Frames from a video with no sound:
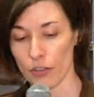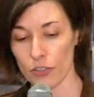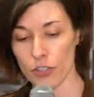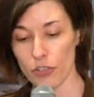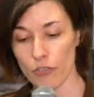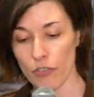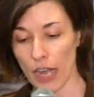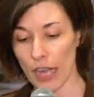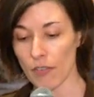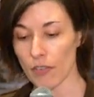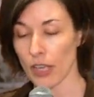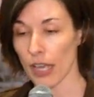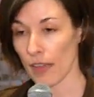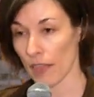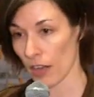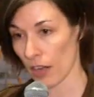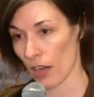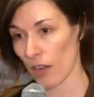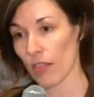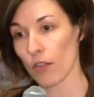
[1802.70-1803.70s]
surviving and
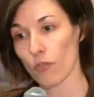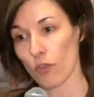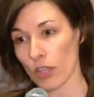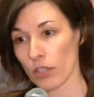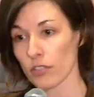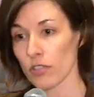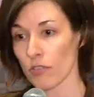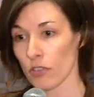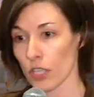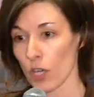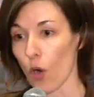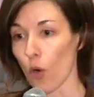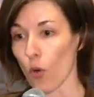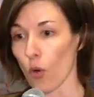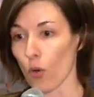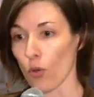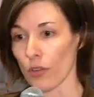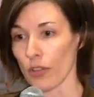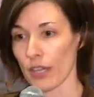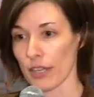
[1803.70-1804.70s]
they're, and they're relatively
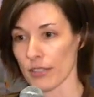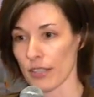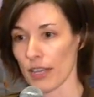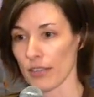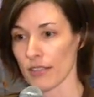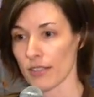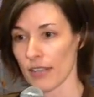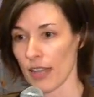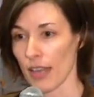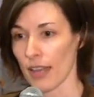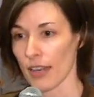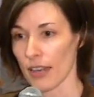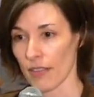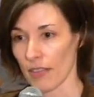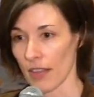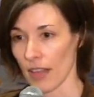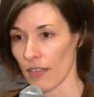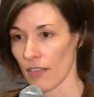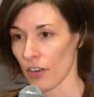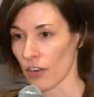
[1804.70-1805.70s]
old, as I said,
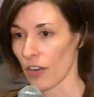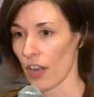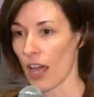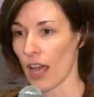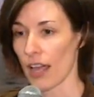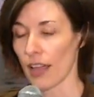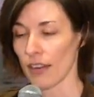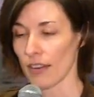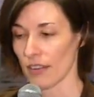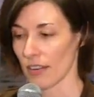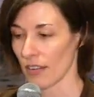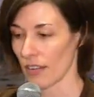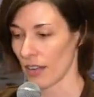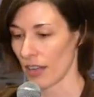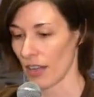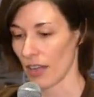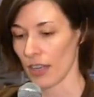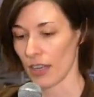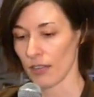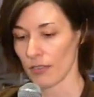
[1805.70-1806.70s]
and, and they're not
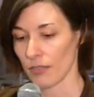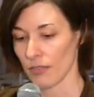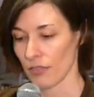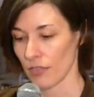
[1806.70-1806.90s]
uh,